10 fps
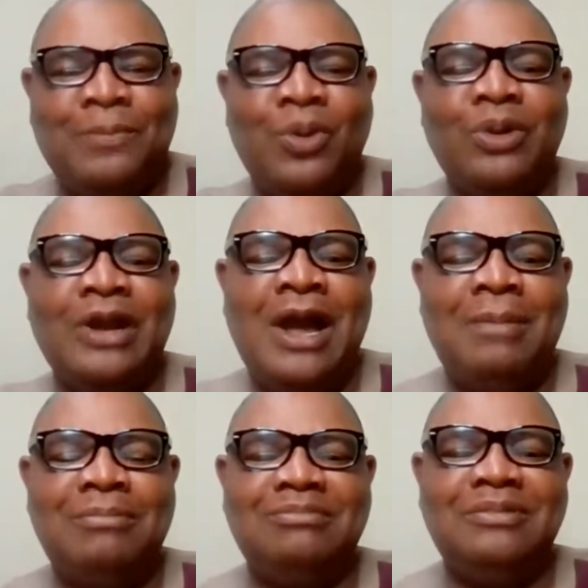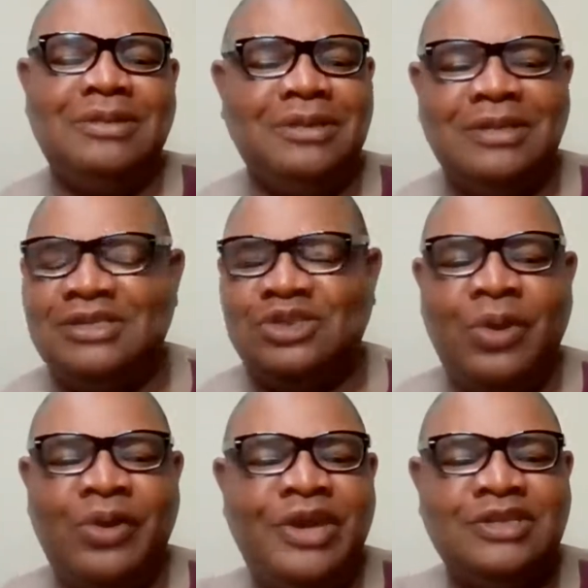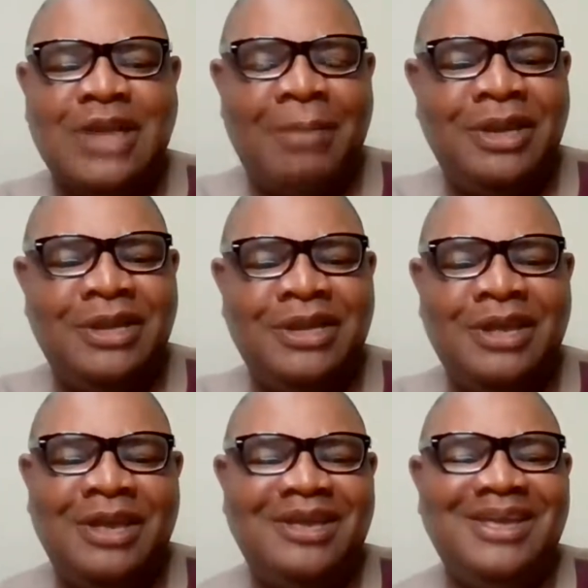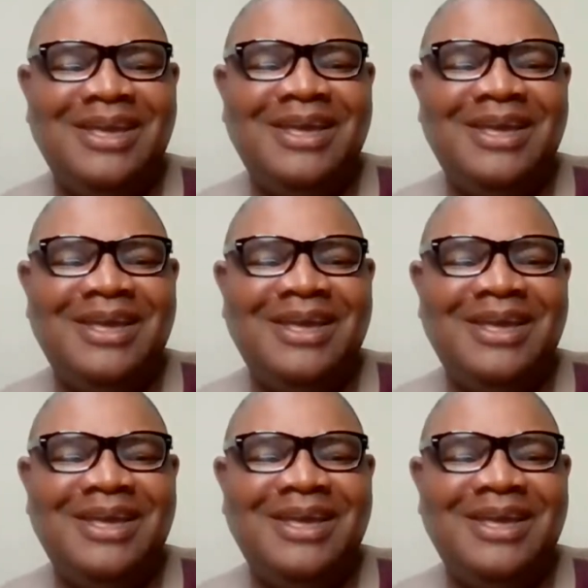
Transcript: program, the stories, I mean, the